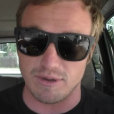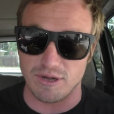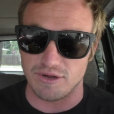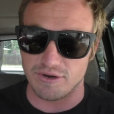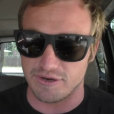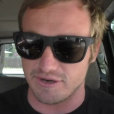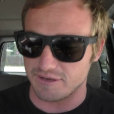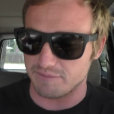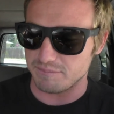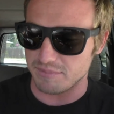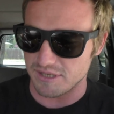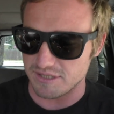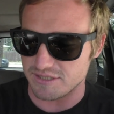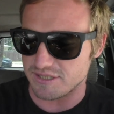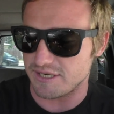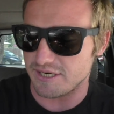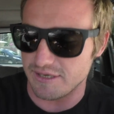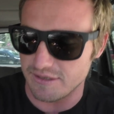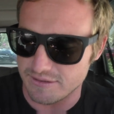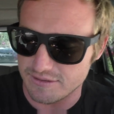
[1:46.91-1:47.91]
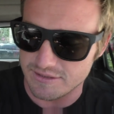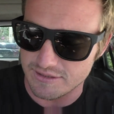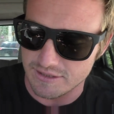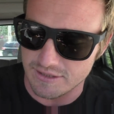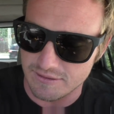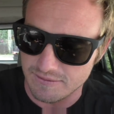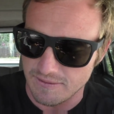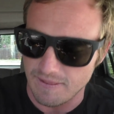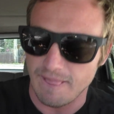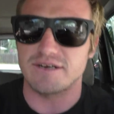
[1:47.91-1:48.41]
Balling on a budget here,
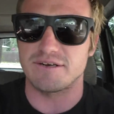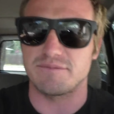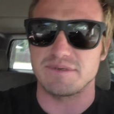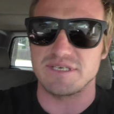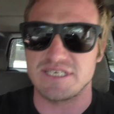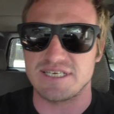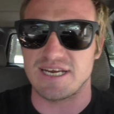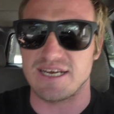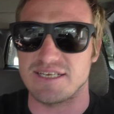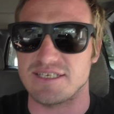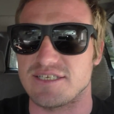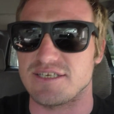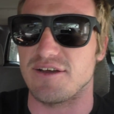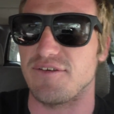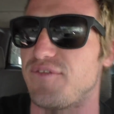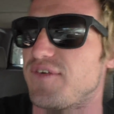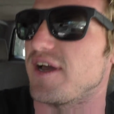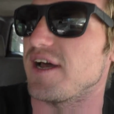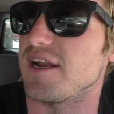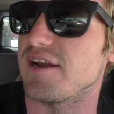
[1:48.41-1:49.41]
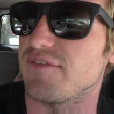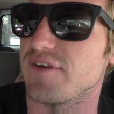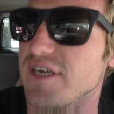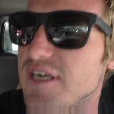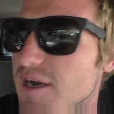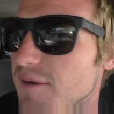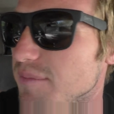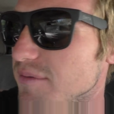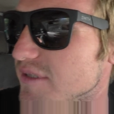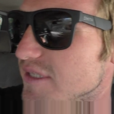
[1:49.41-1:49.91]
so gonna be sending stuff out every
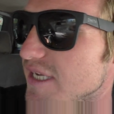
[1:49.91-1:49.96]
couple